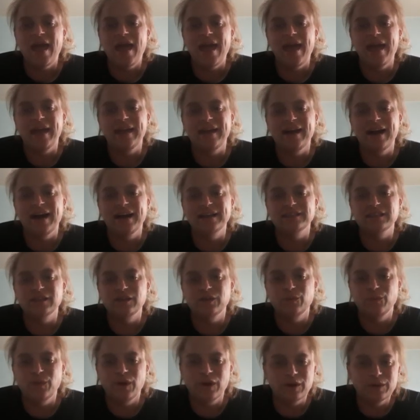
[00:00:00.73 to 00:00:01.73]
Hey guys,
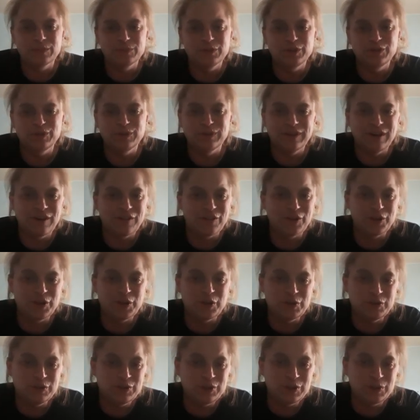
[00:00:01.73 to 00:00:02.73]
and welcome to another
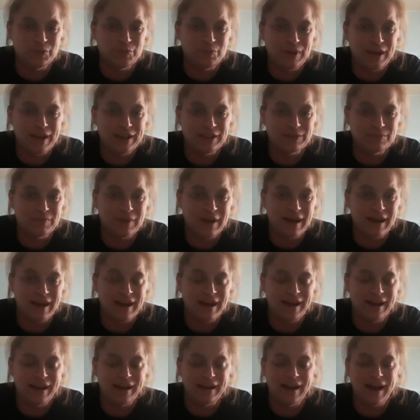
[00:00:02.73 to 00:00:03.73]
YouTube page of
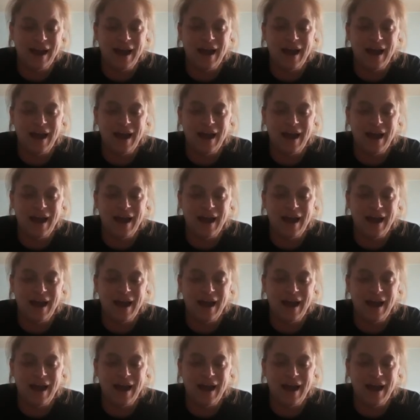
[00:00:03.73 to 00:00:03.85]
mine.